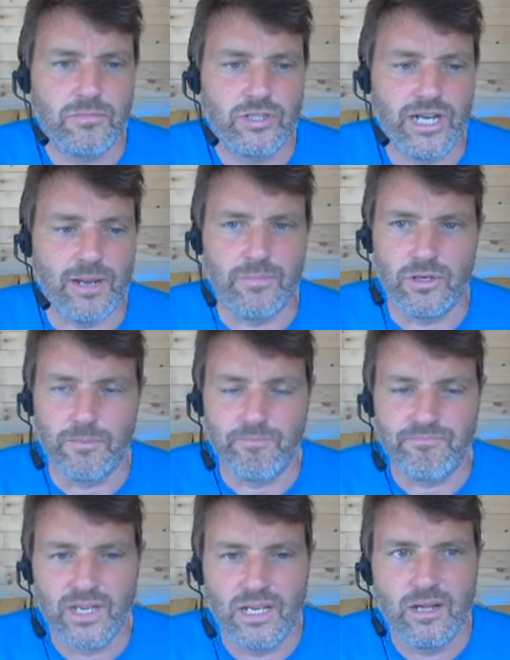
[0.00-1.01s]
chatbot.
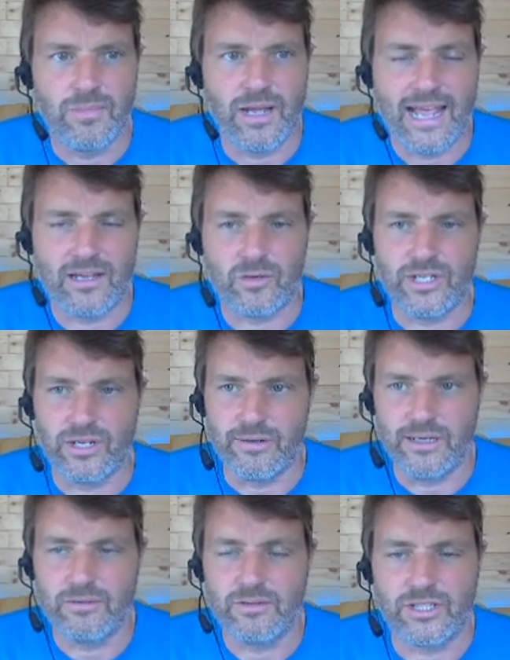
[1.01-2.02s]
But how do we do
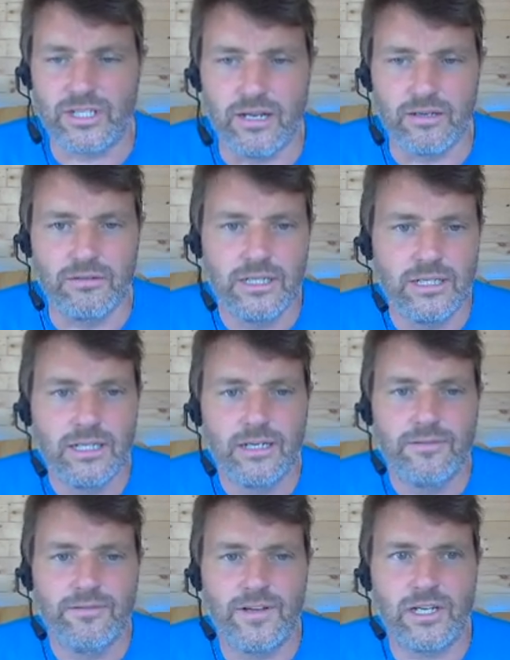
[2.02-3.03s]
it? So
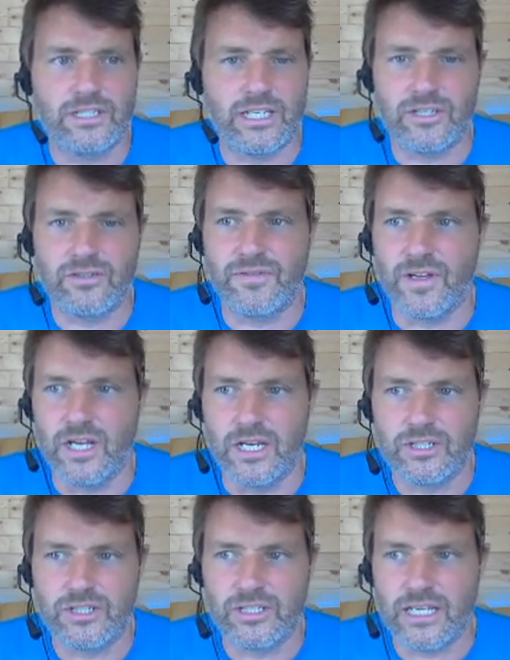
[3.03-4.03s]
first things
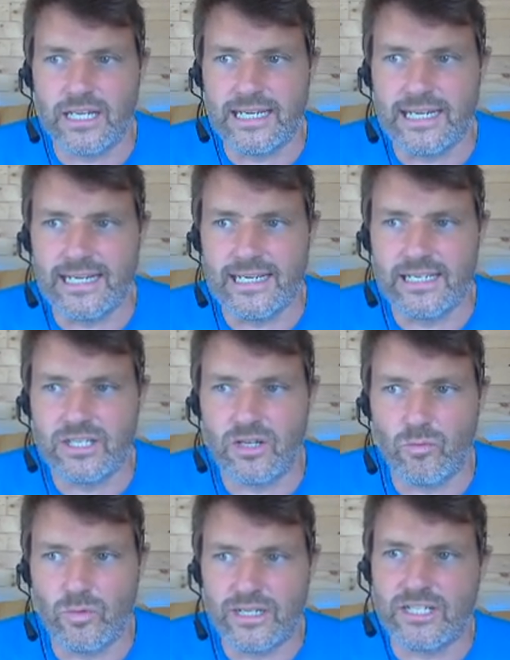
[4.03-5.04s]
first is
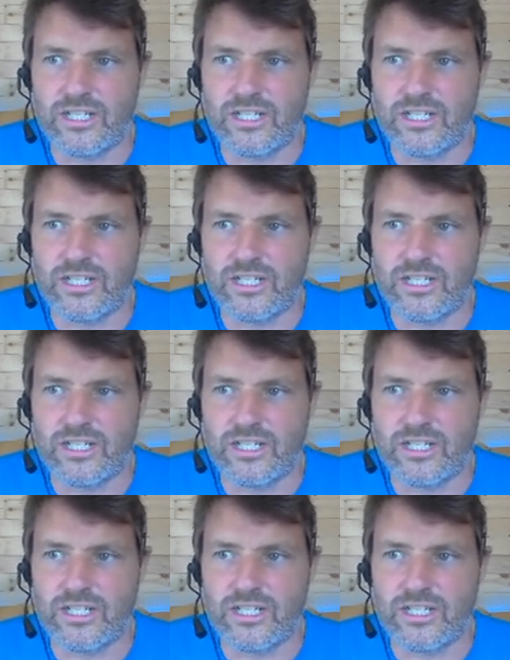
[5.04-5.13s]
we need to